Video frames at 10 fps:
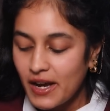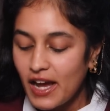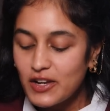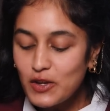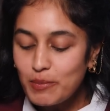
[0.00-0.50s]

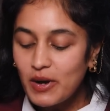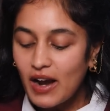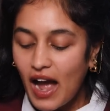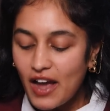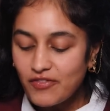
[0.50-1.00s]
Her new
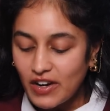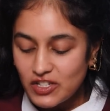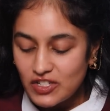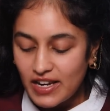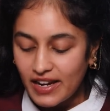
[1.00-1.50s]
book, High
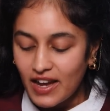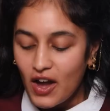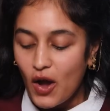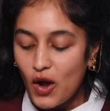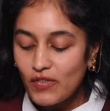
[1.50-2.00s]
Functioning,
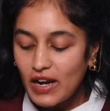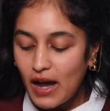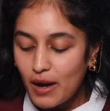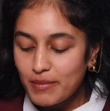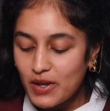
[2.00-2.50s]

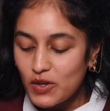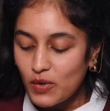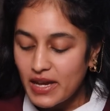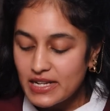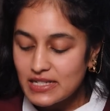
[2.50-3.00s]
Overcome
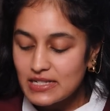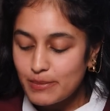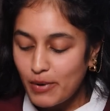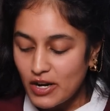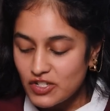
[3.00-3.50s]
Your Hidden
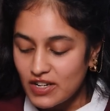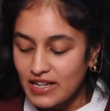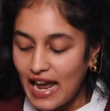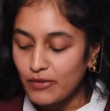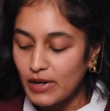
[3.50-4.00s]

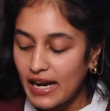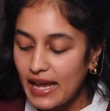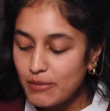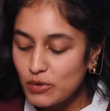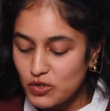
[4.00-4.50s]
Depression and
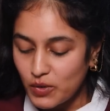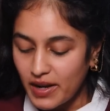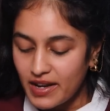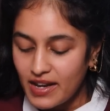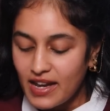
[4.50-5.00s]
Reclaim Your
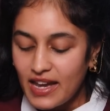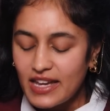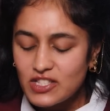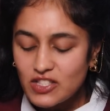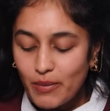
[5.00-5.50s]
Joy,
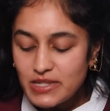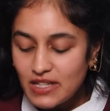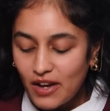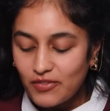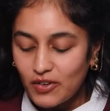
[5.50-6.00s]
is so
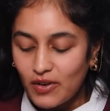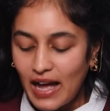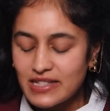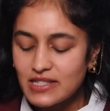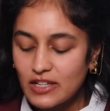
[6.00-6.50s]
insightful
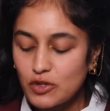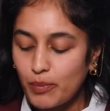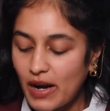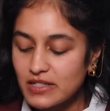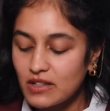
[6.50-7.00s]
and such a
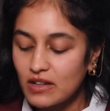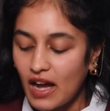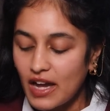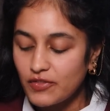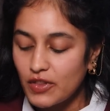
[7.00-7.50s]
practical
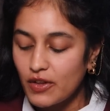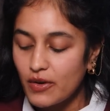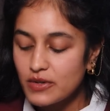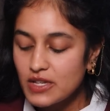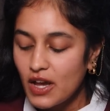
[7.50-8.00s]
guide for
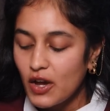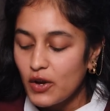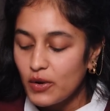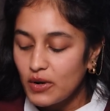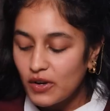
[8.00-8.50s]
those
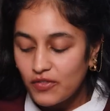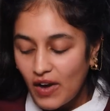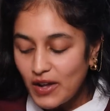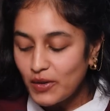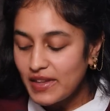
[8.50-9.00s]
who look
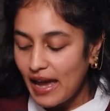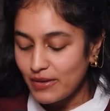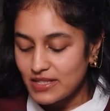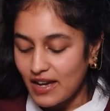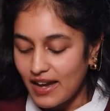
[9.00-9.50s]
fine on the
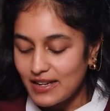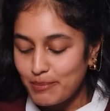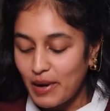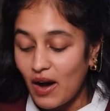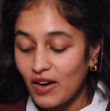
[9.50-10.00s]

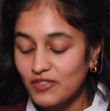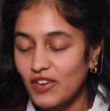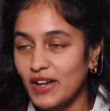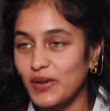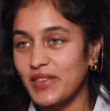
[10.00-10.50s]
outside, but aren't
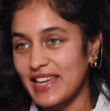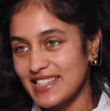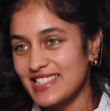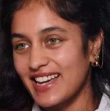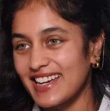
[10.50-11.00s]
fine on the
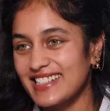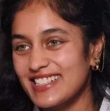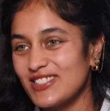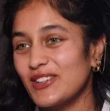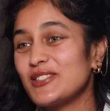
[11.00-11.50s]
inside.
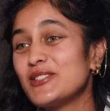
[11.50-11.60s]
Dr.